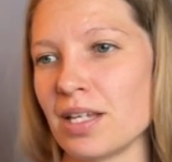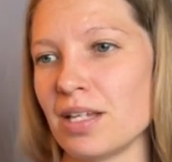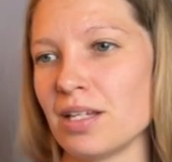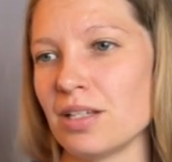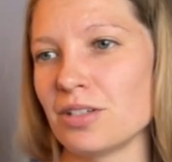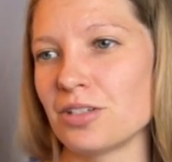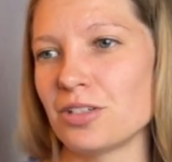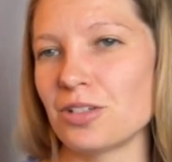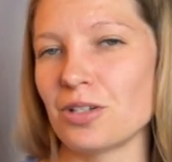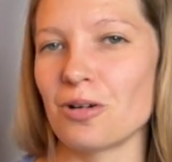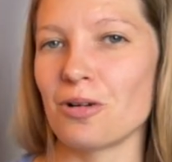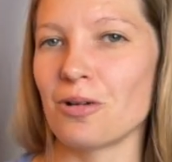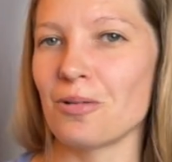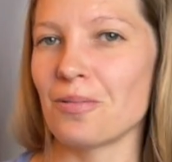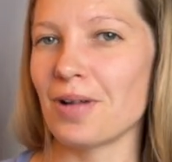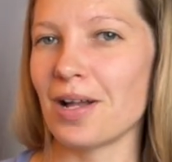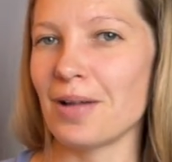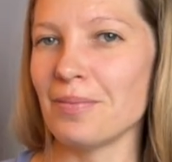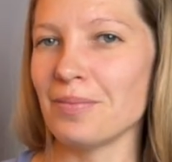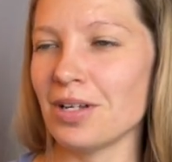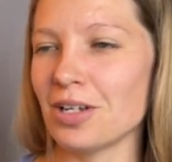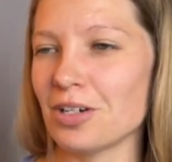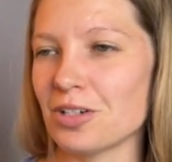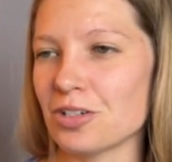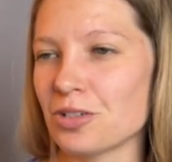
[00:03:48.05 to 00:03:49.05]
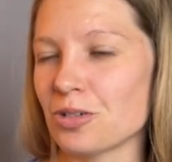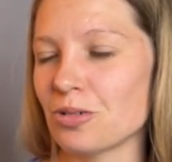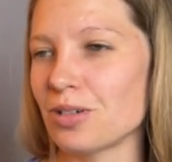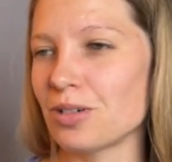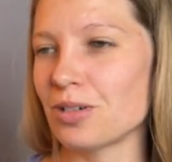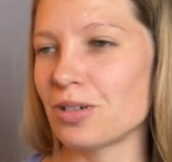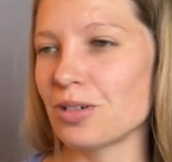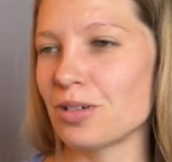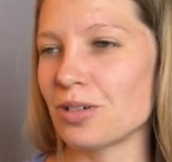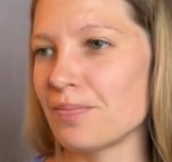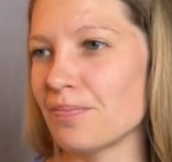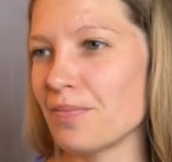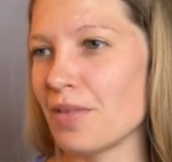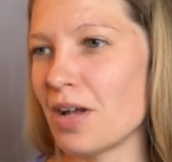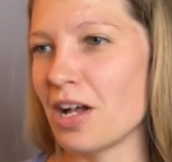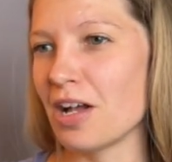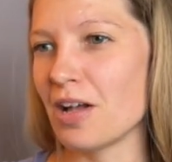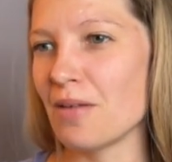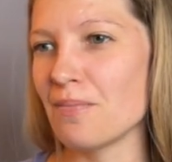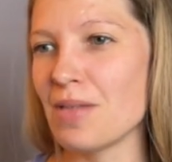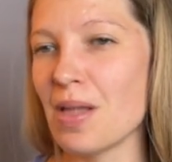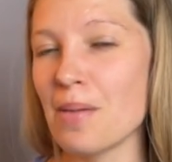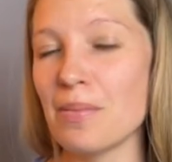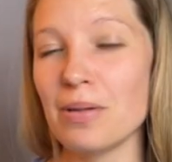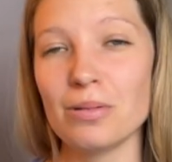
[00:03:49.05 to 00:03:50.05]
So I'm not sure.
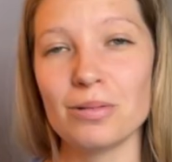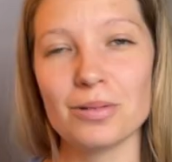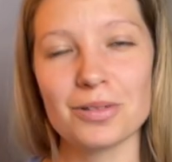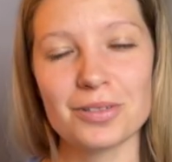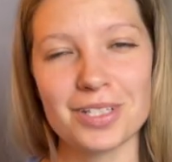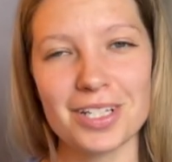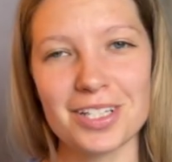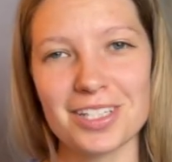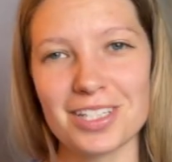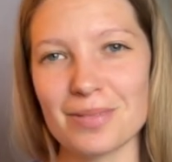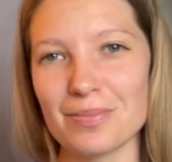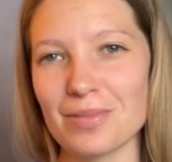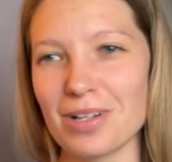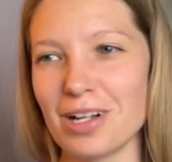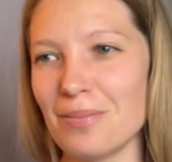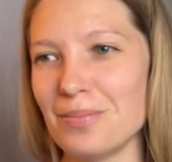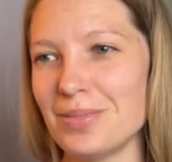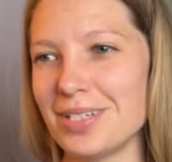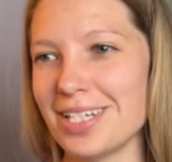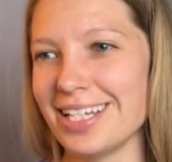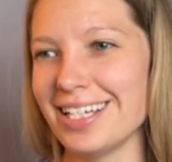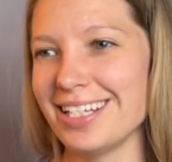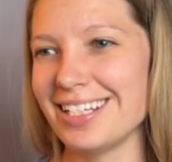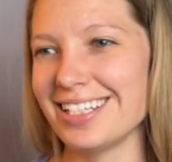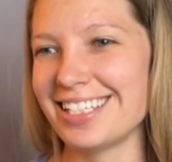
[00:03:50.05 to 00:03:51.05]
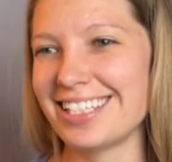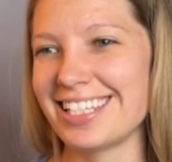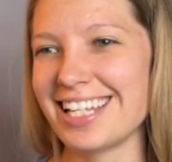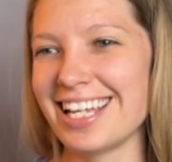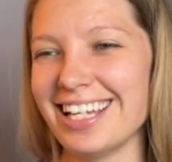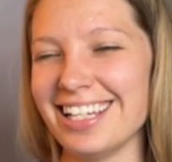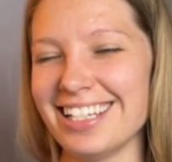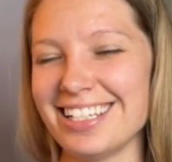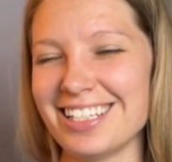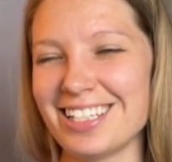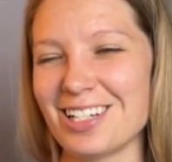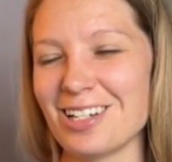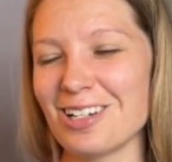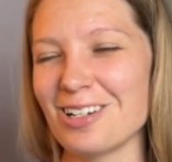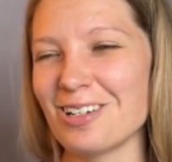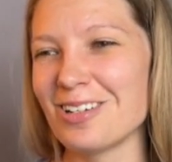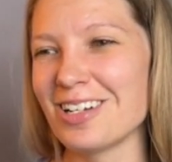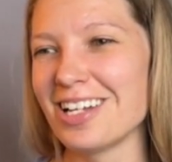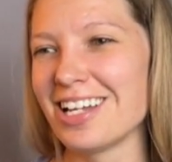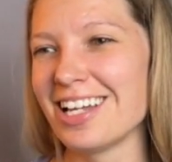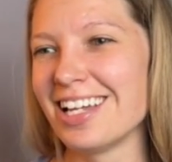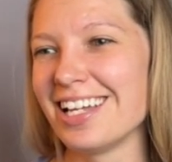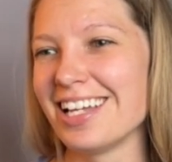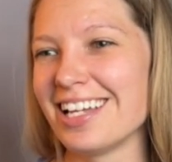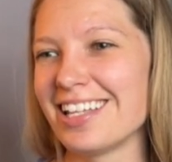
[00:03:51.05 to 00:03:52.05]
Maybe we'll see some updates to
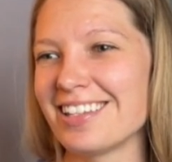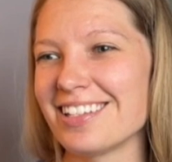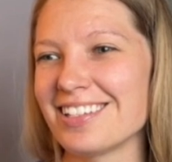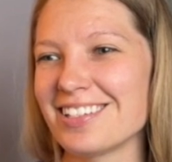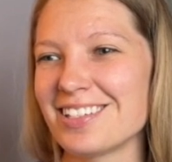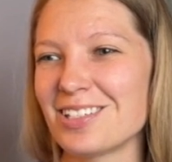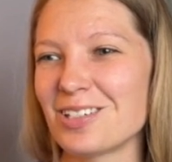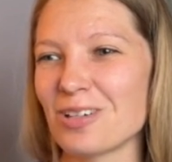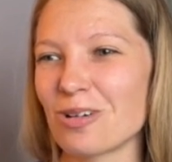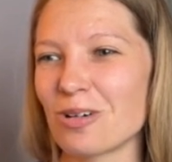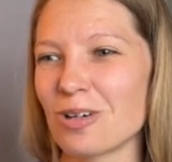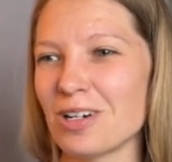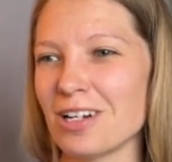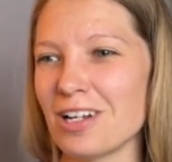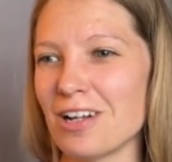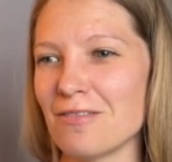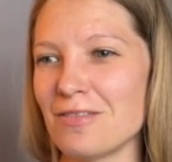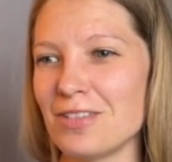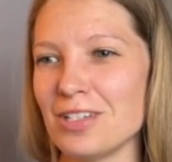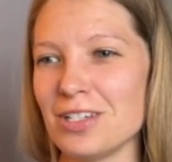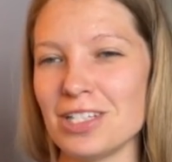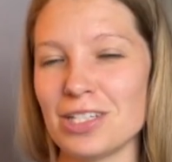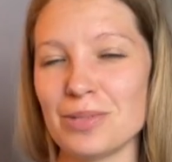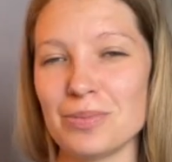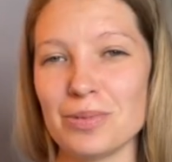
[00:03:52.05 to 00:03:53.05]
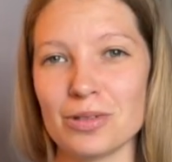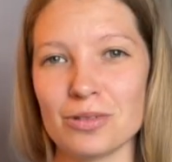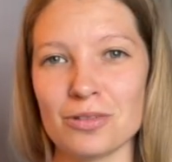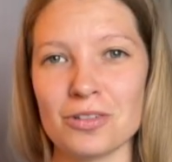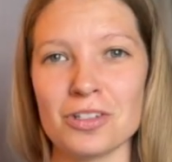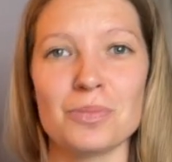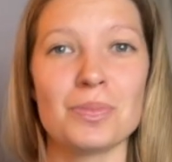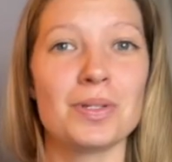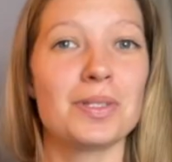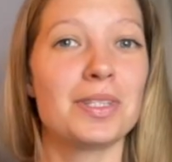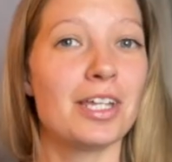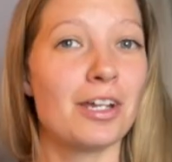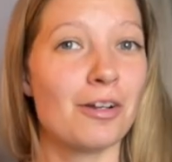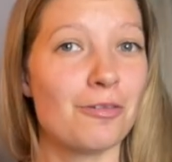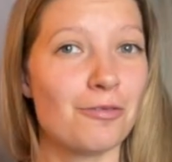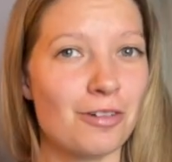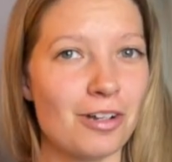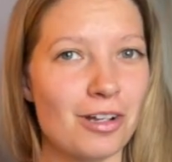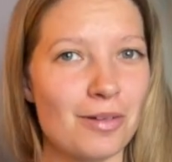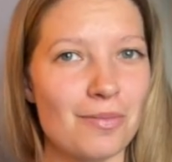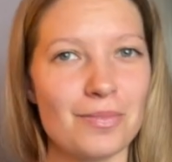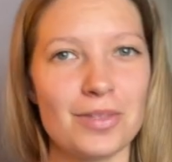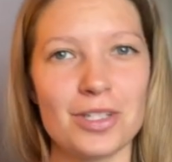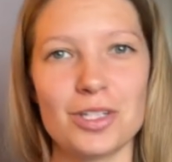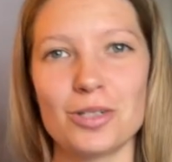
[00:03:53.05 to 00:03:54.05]
the story of these mules, but they're
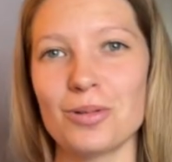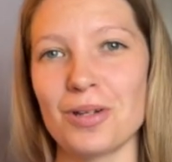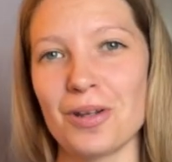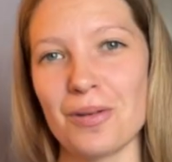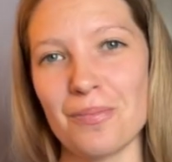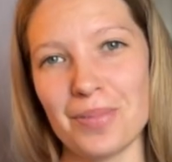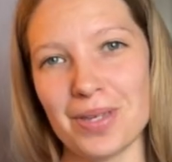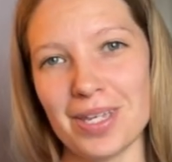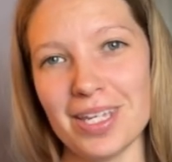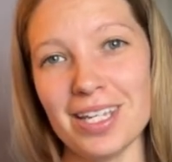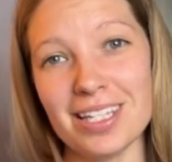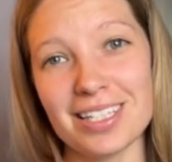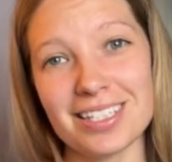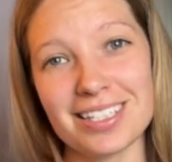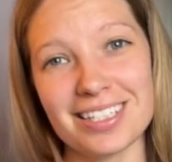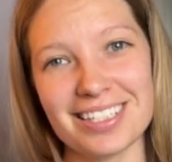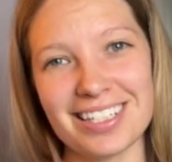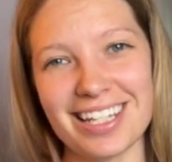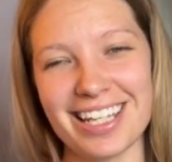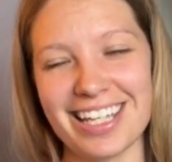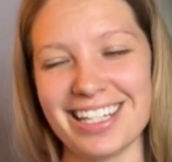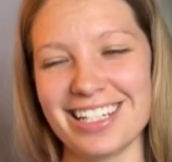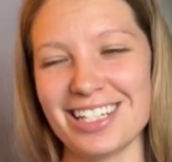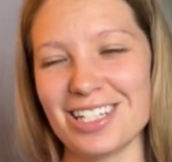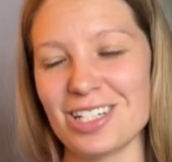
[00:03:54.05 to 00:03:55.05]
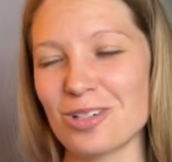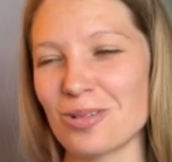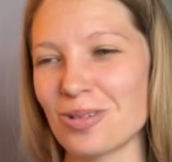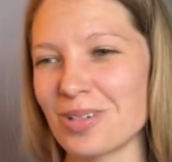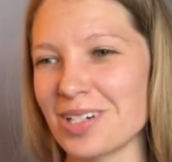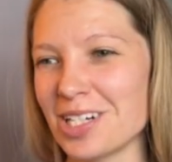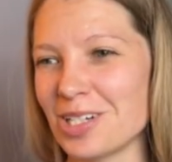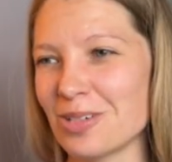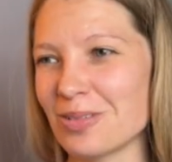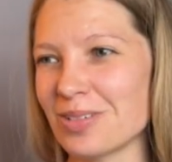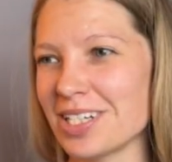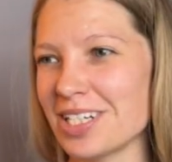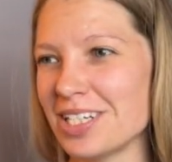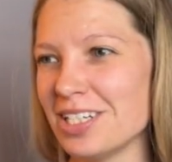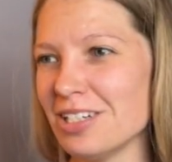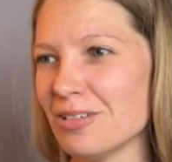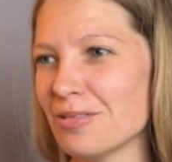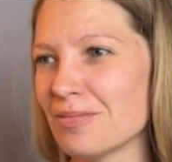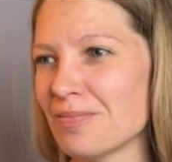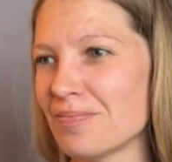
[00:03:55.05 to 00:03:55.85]
from the Twin Peaks in 2022.